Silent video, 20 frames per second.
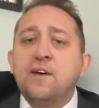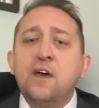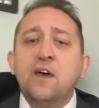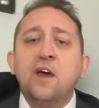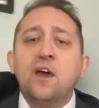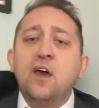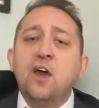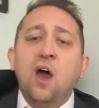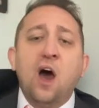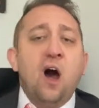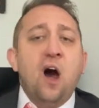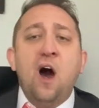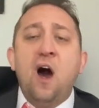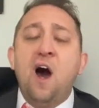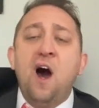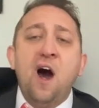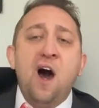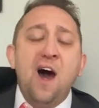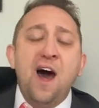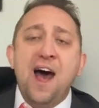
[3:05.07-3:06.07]

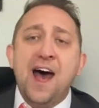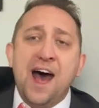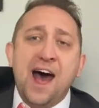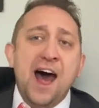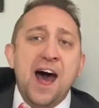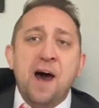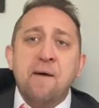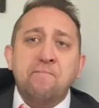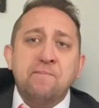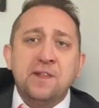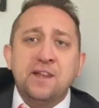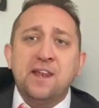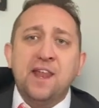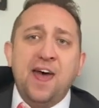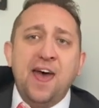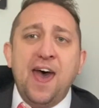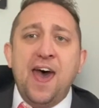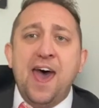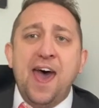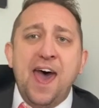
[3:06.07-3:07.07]
your
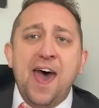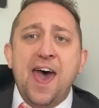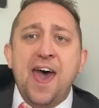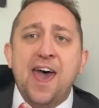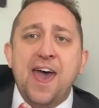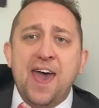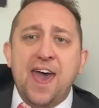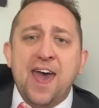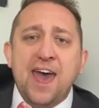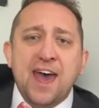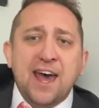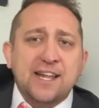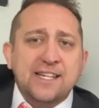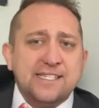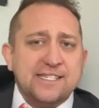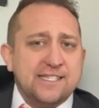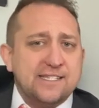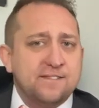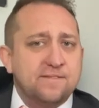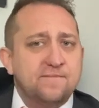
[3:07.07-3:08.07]

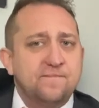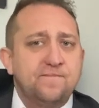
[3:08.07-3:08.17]
happiness.